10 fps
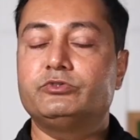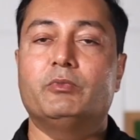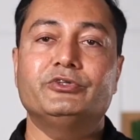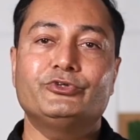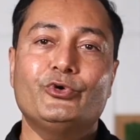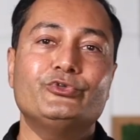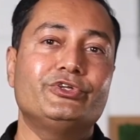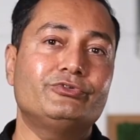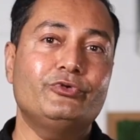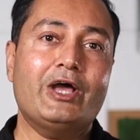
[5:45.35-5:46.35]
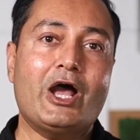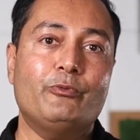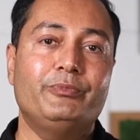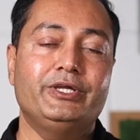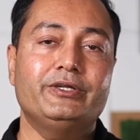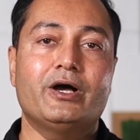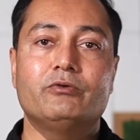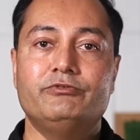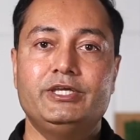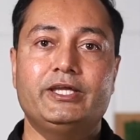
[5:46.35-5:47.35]
months ago, this would have been a
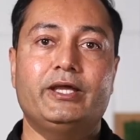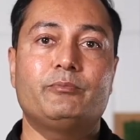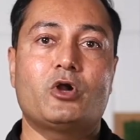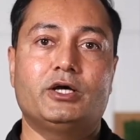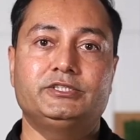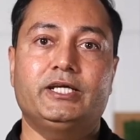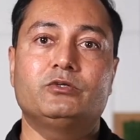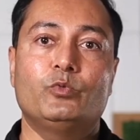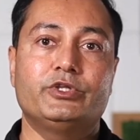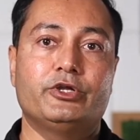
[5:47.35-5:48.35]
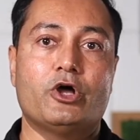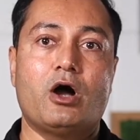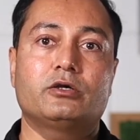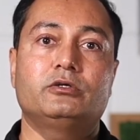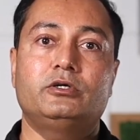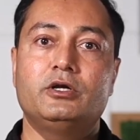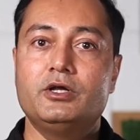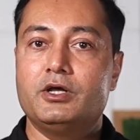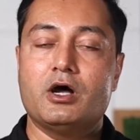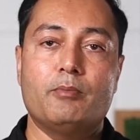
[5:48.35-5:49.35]
weekend project with Docker,
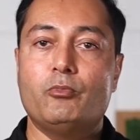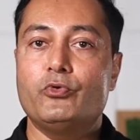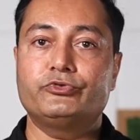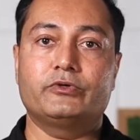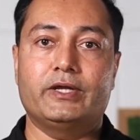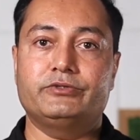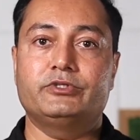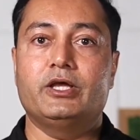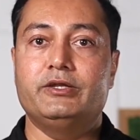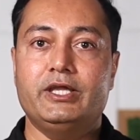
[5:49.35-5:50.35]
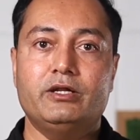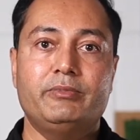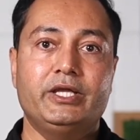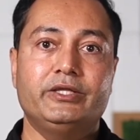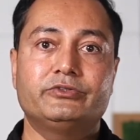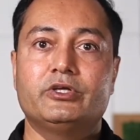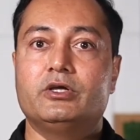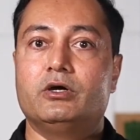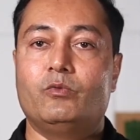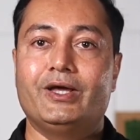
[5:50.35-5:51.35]
a Postgres database, a
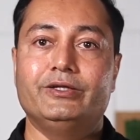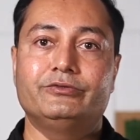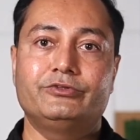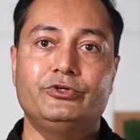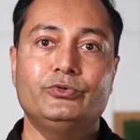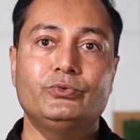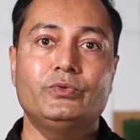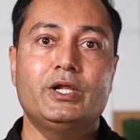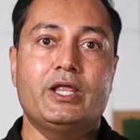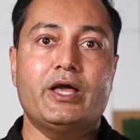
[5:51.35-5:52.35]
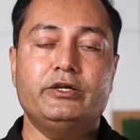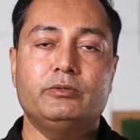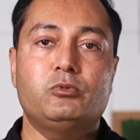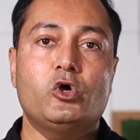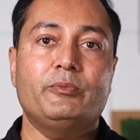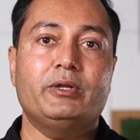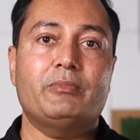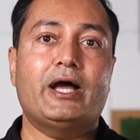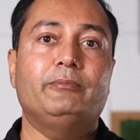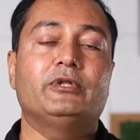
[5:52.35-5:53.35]
Redis queue, and a deployment
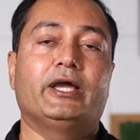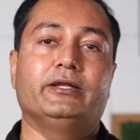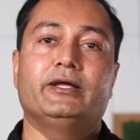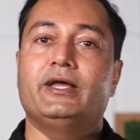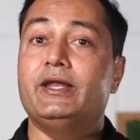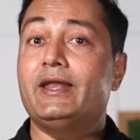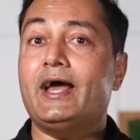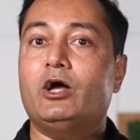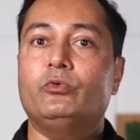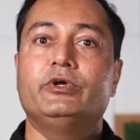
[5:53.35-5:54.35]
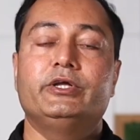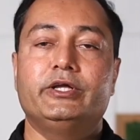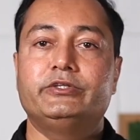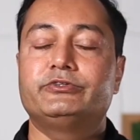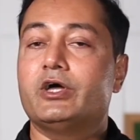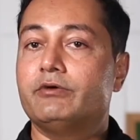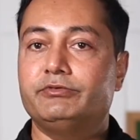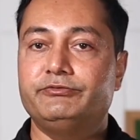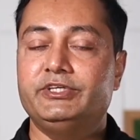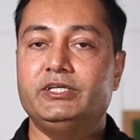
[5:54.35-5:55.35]
pipeline. And now it's a
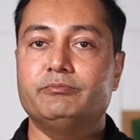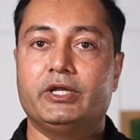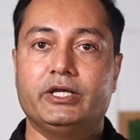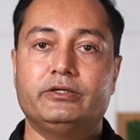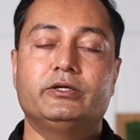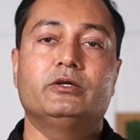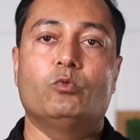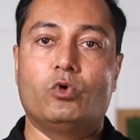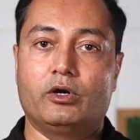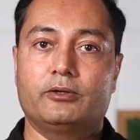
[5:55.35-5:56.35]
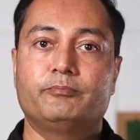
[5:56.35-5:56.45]
15-minute work.